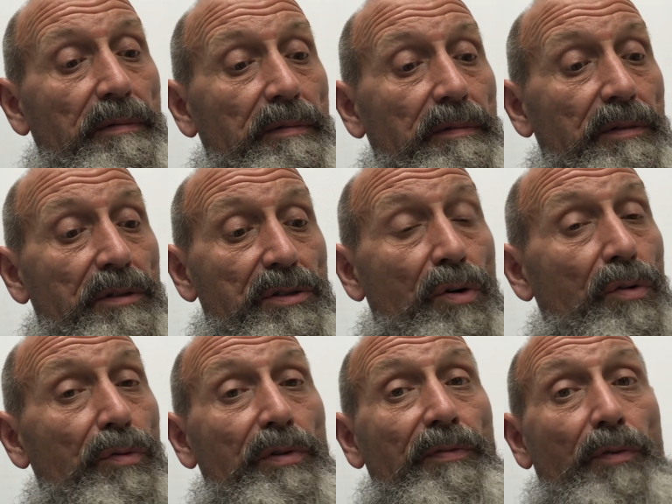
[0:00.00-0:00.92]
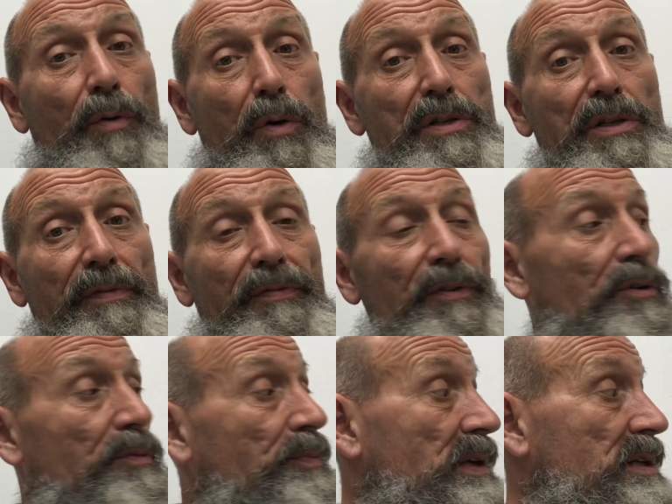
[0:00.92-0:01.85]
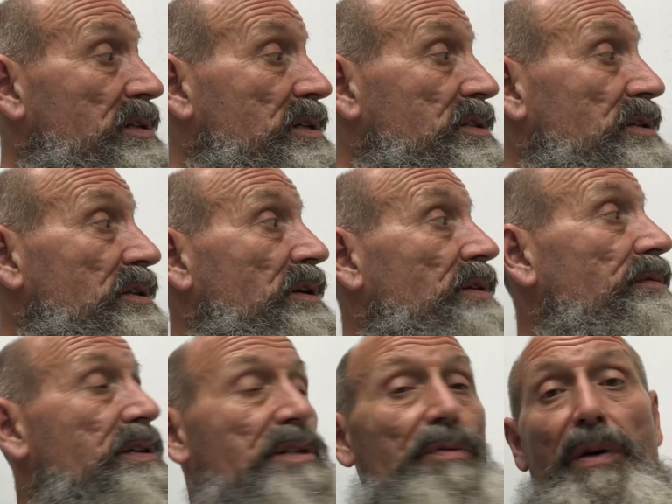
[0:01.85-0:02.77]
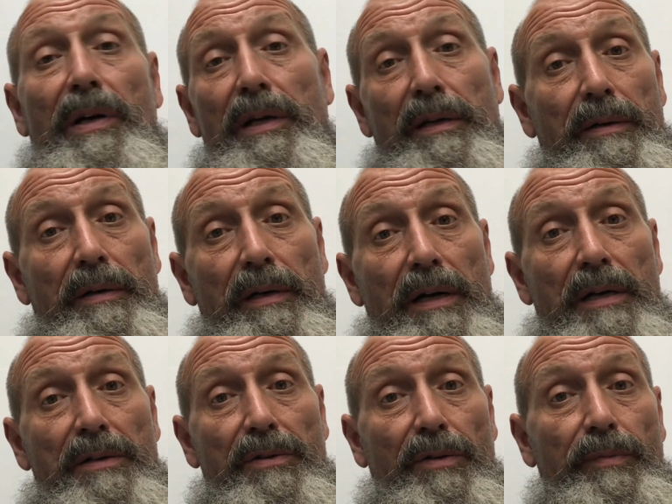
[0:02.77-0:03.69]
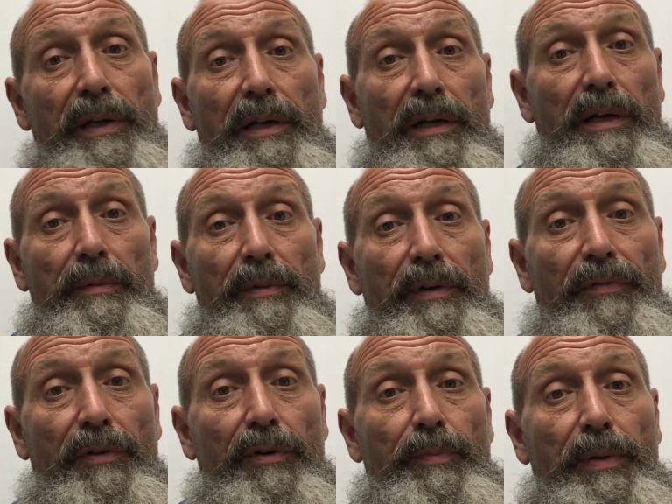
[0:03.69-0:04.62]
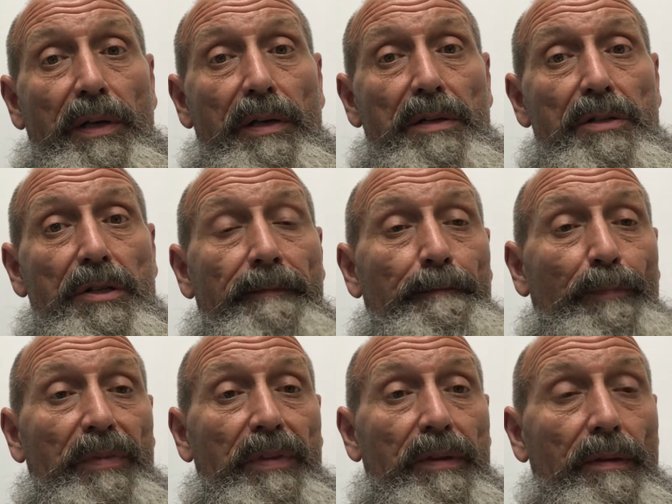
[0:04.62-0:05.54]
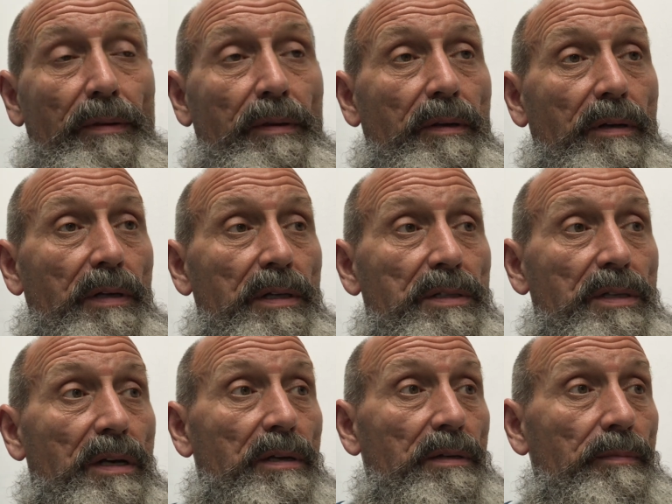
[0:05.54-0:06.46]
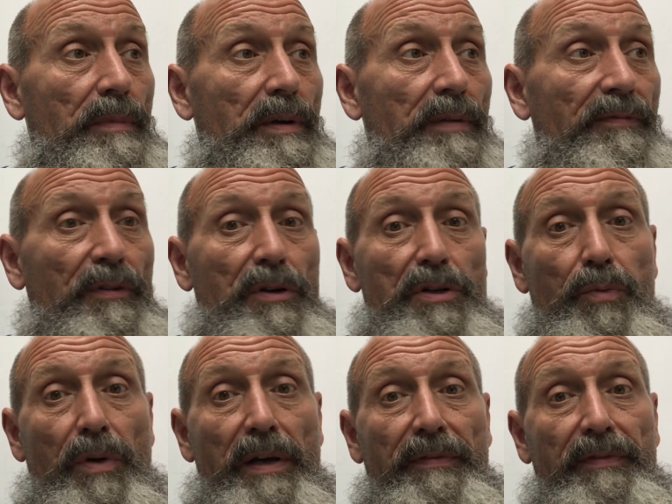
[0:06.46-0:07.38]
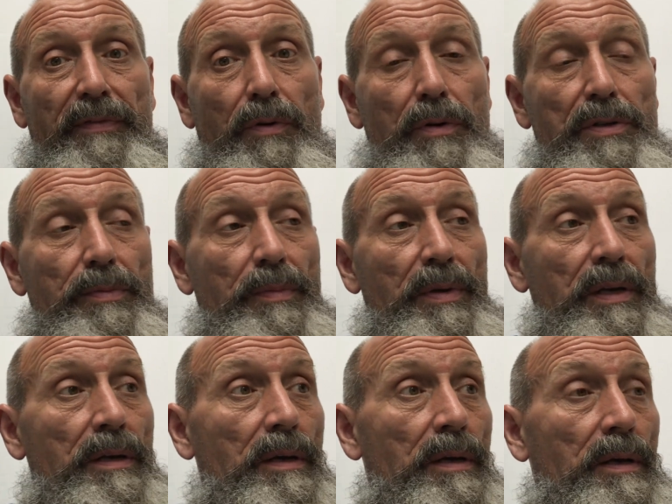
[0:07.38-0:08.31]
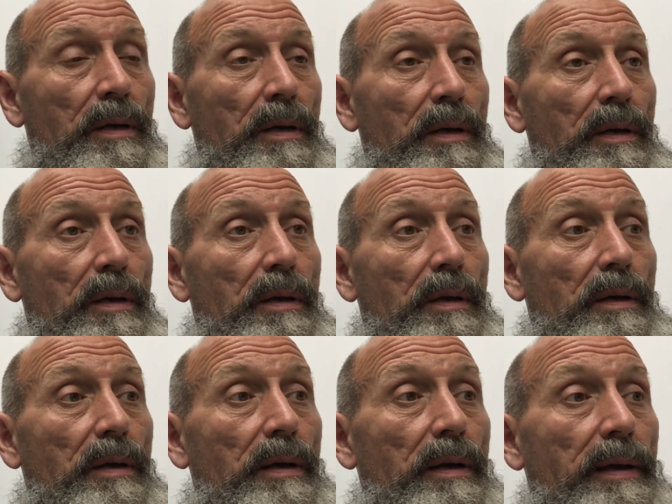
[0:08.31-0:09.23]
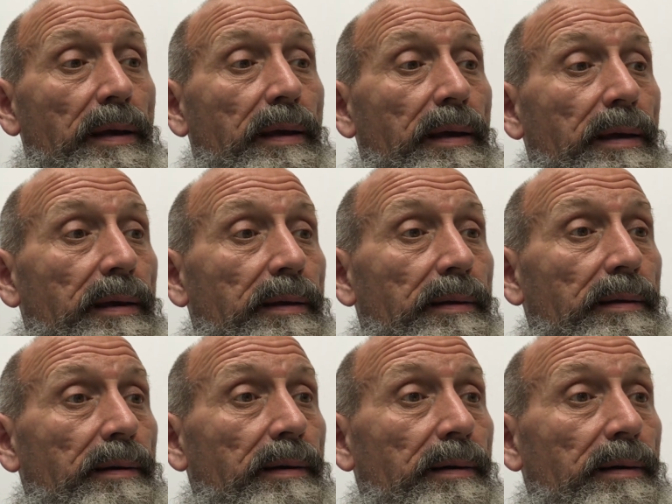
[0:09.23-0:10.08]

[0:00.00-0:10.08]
there's no divorce in the Philippines. That's another reason why God told me to come to the Philippines, because my first wife divorced me. And,